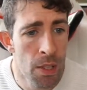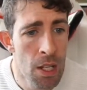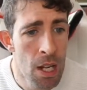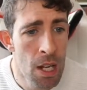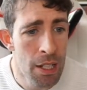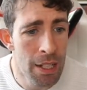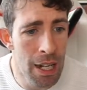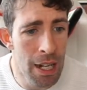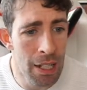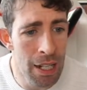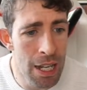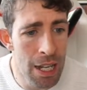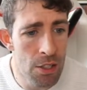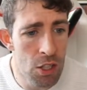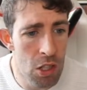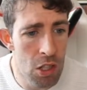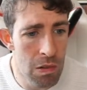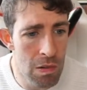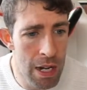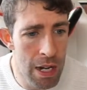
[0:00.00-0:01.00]
Now let's
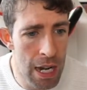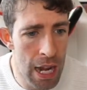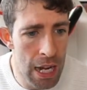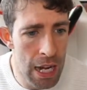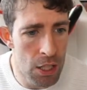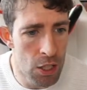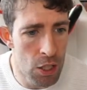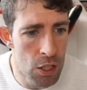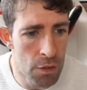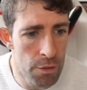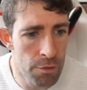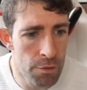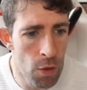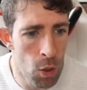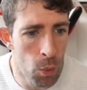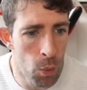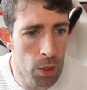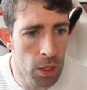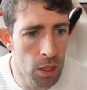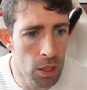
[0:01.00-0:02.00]
create a new
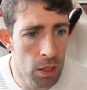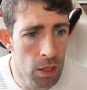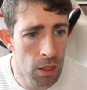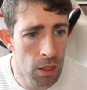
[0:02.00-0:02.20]
folder.